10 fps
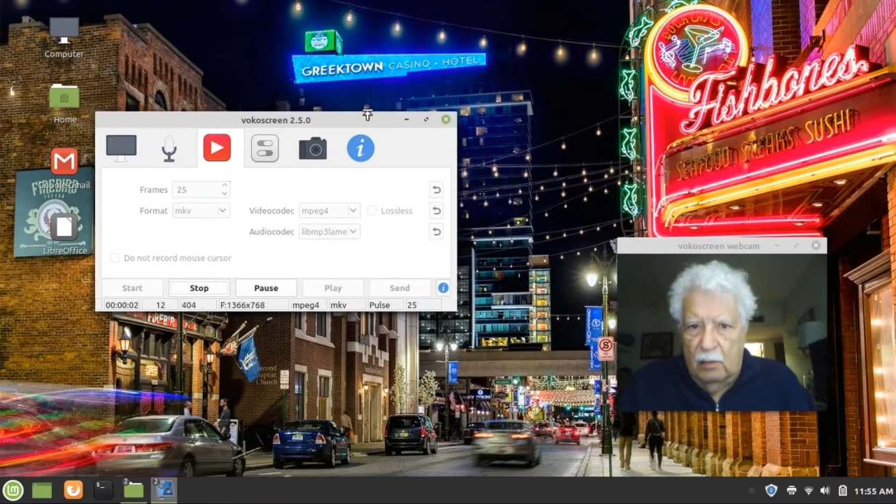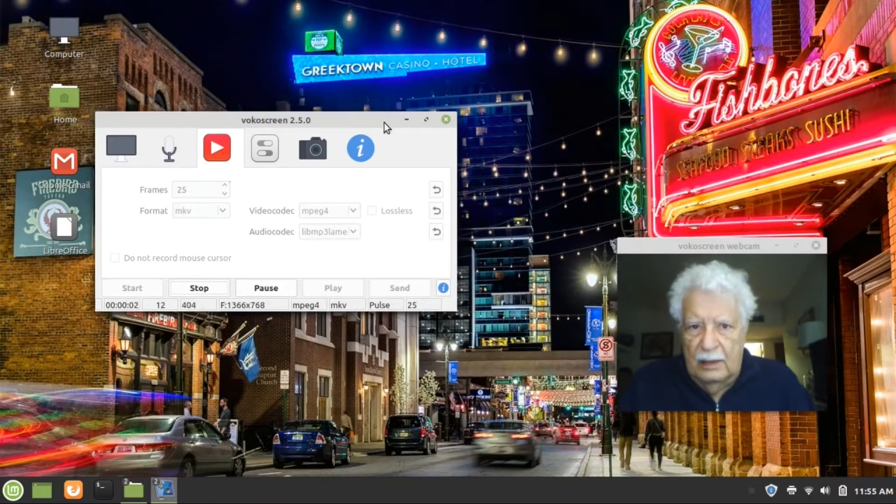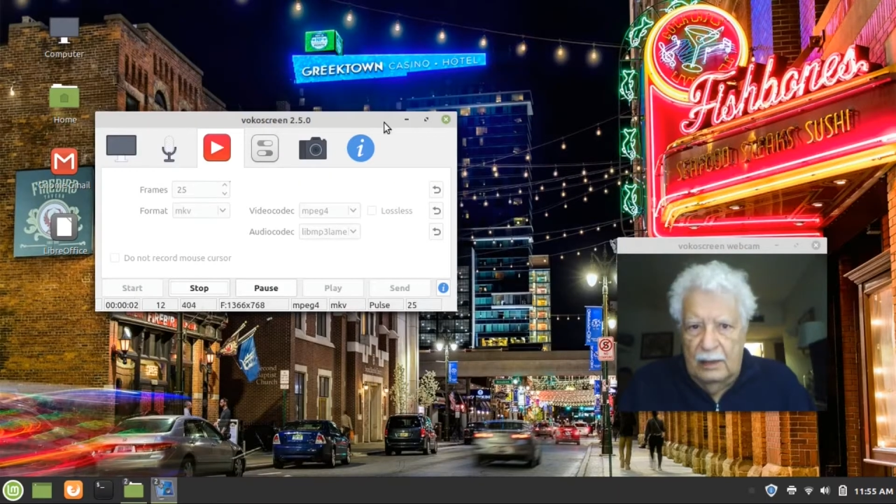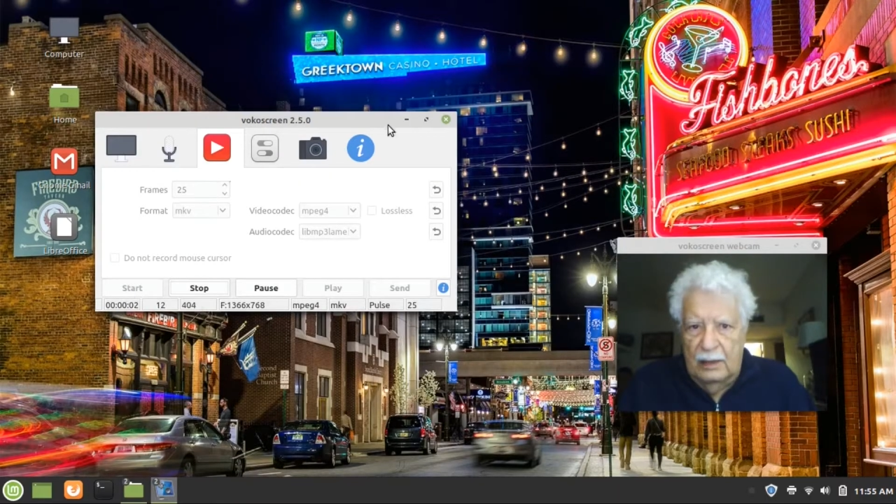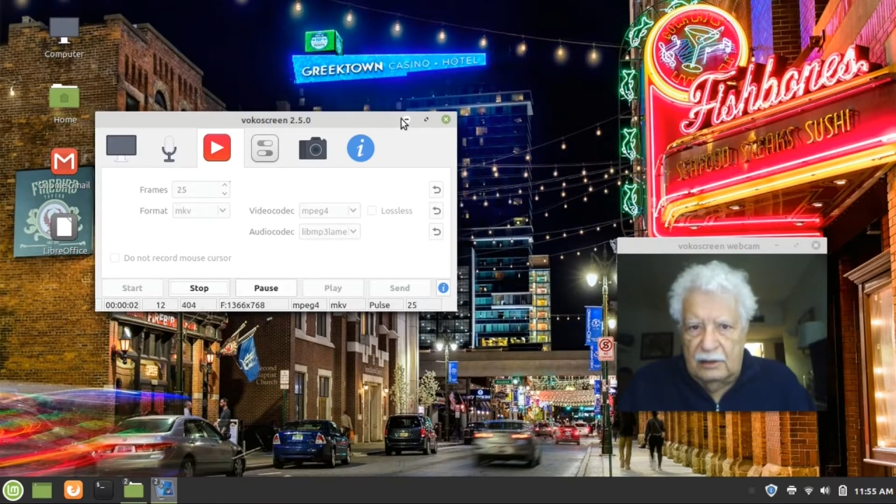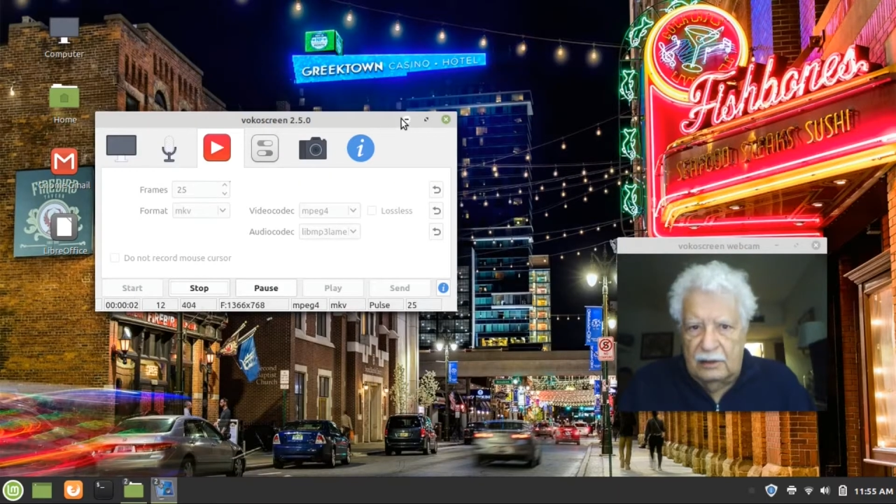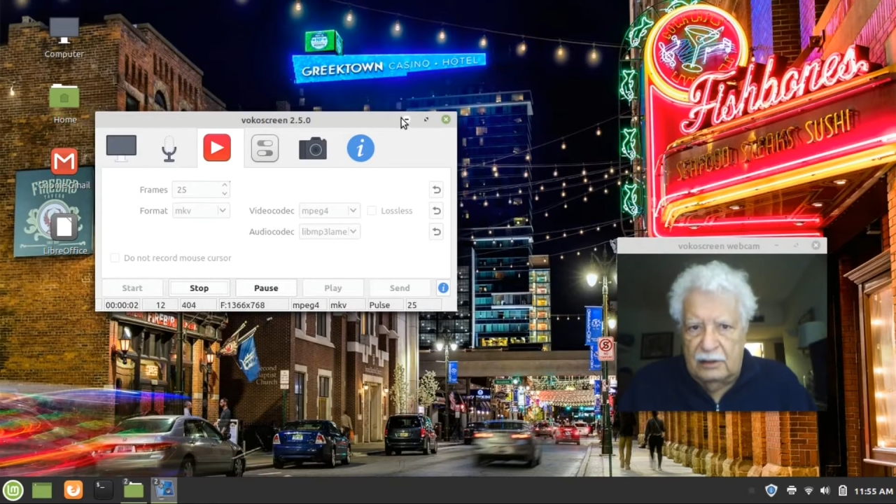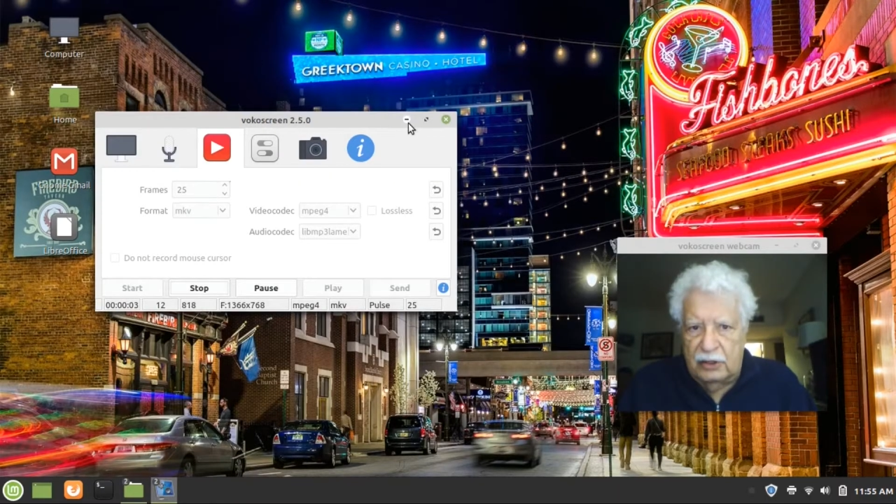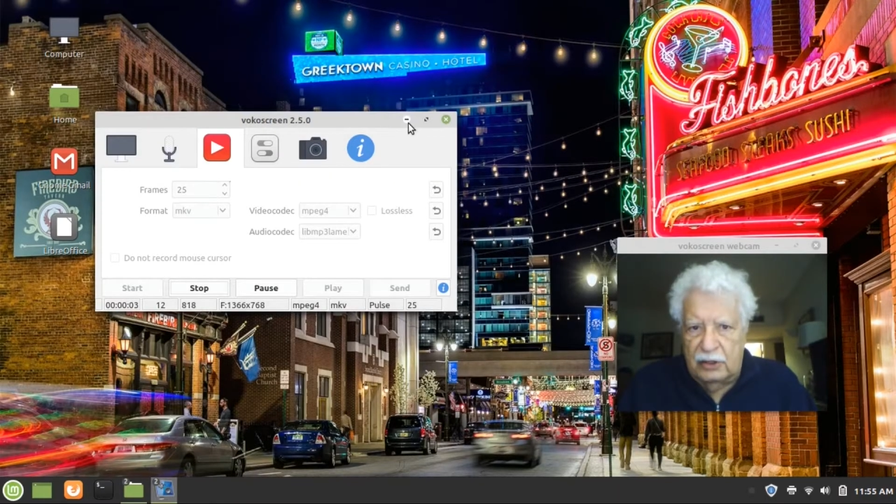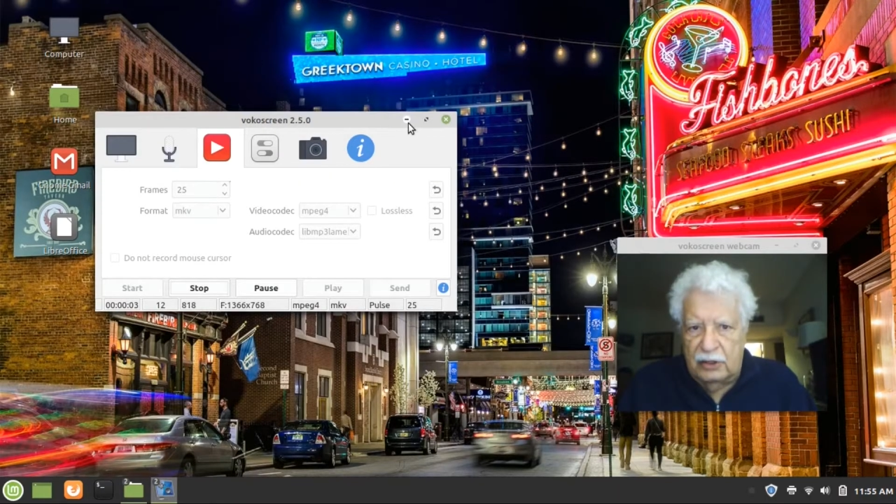like to
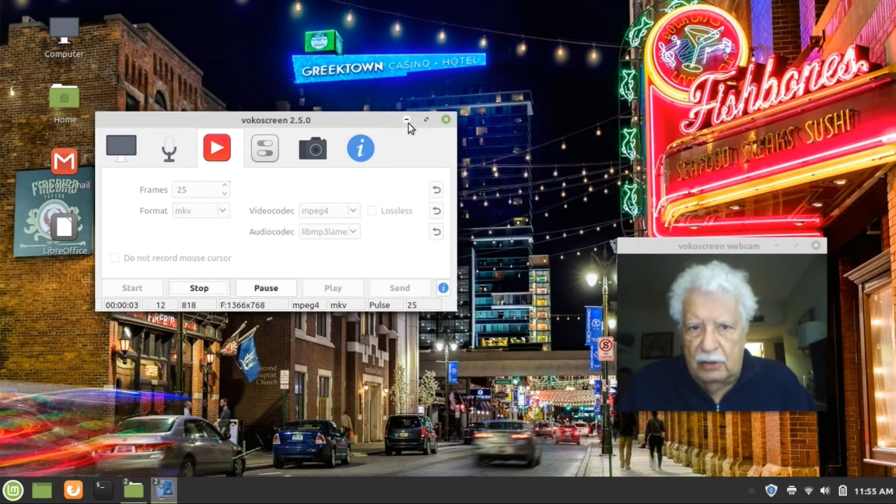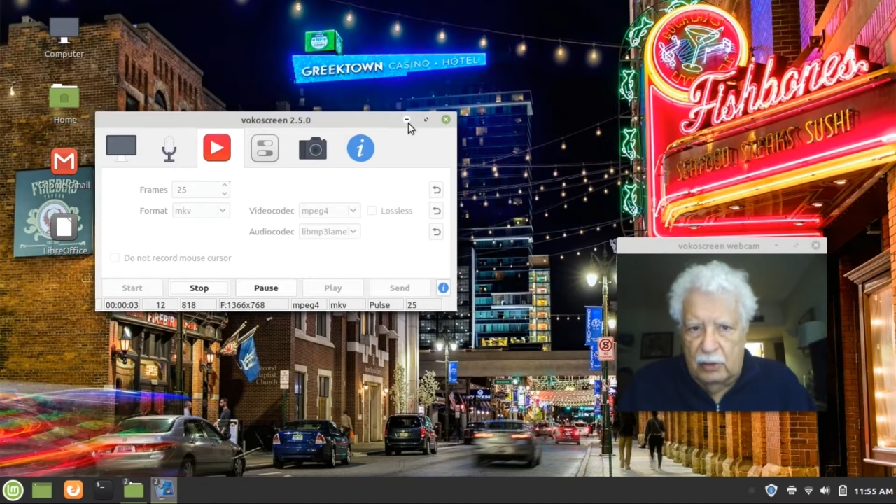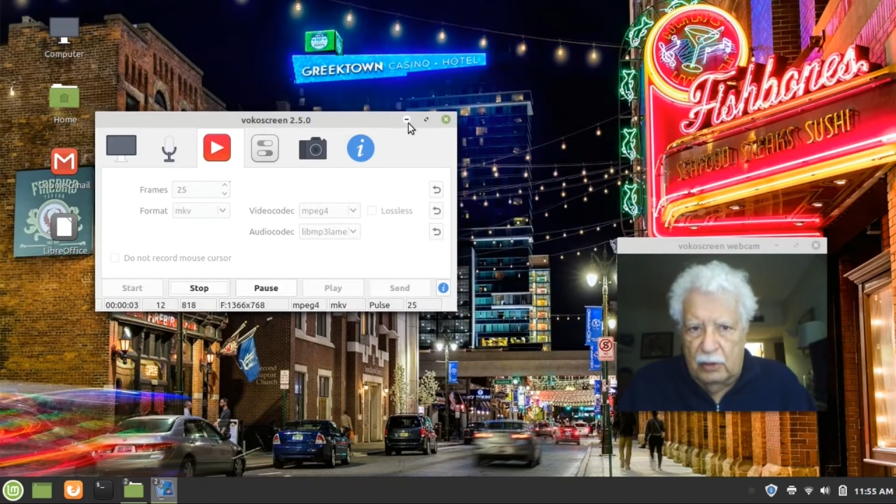show you